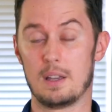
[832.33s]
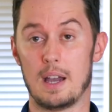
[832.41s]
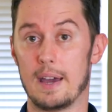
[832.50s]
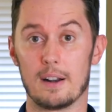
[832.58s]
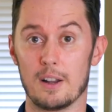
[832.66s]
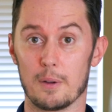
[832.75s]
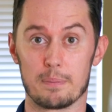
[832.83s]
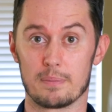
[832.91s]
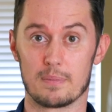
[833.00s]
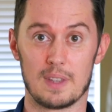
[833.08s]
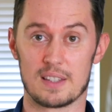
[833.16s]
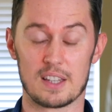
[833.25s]
I don't know.
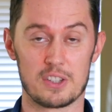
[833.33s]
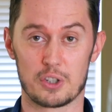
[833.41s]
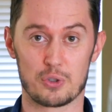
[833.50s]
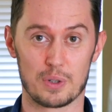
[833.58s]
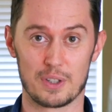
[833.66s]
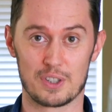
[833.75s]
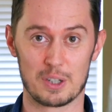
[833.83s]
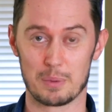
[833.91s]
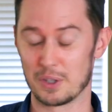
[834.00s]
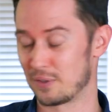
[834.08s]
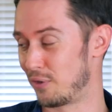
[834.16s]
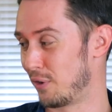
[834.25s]
It says it's a trilogy, but
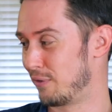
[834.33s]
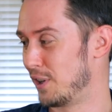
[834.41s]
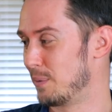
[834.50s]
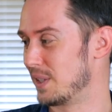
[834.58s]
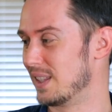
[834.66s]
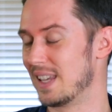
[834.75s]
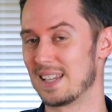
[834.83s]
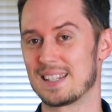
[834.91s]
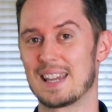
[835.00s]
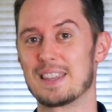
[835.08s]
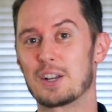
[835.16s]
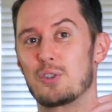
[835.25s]
there's 4 films in this,
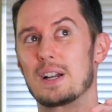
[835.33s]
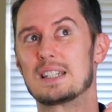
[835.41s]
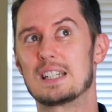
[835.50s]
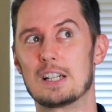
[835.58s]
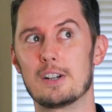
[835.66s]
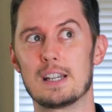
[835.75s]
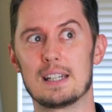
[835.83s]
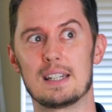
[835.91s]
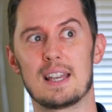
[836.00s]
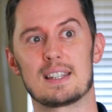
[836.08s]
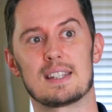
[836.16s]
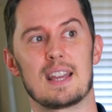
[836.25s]
and then Criterion
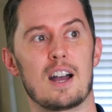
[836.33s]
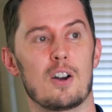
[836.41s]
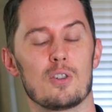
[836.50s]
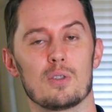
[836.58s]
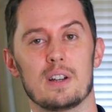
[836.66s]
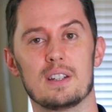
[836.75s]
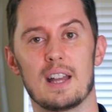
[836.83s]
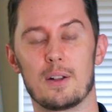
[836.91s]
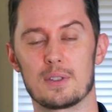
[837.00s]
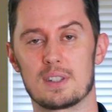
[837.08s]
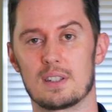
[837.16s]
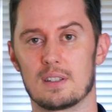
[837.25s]
has now
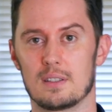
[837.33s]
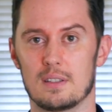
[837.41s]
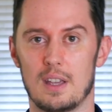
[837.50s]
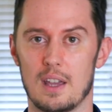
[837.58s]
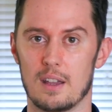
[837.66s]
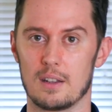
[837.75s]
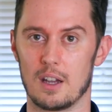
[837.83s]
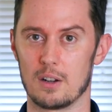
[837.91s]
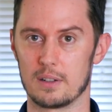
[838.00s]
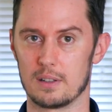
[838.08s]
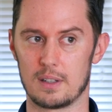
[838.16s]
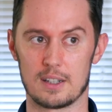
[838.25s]
announced
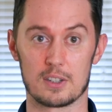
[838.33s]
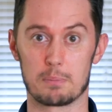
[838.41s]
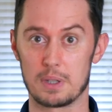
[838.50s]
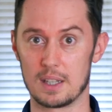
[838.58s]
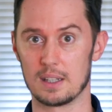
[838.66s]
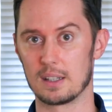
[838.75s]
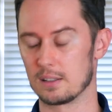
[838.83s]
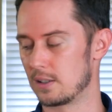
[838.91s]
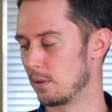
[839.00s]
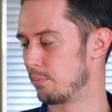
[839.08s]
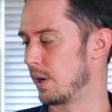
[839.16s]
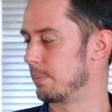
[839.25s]
and is beginning to
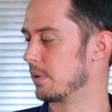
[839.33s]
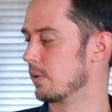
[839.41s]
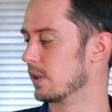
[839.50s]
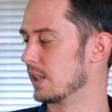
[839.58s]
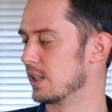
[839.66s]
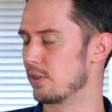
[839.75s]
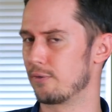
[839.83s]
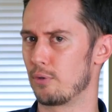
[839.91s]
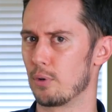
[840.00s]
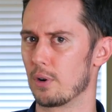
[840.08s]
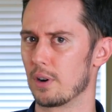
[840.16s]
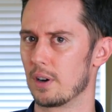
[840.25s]
prep the release
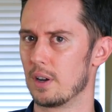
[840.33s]
for